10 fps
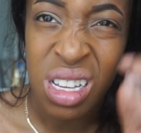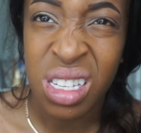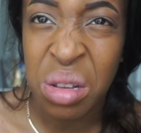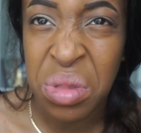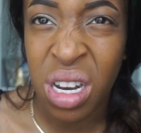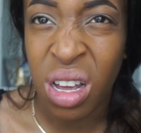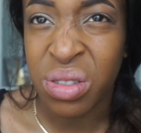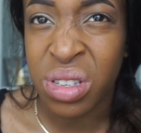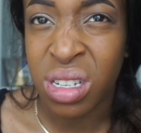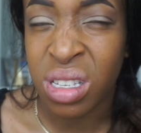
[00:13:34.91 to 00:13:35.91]
something
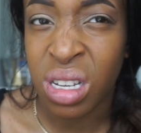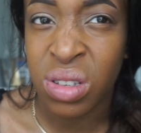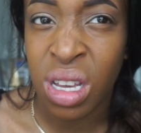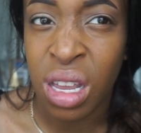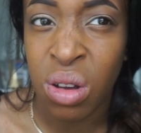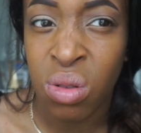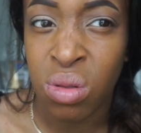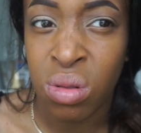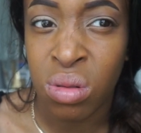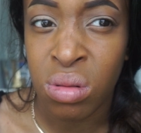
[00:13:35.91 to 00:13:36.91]
else that sounds kind of
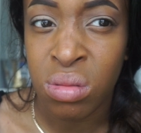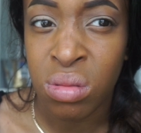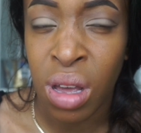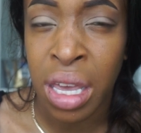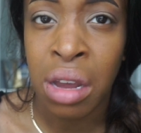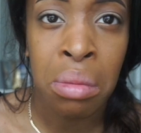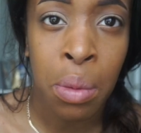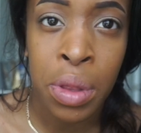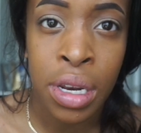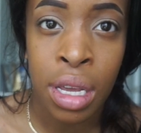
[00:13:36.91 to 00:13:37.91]
cool. I can't
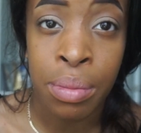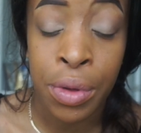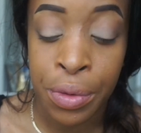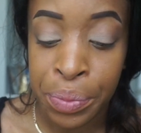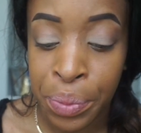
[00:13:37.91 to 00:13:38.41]
remember the name though.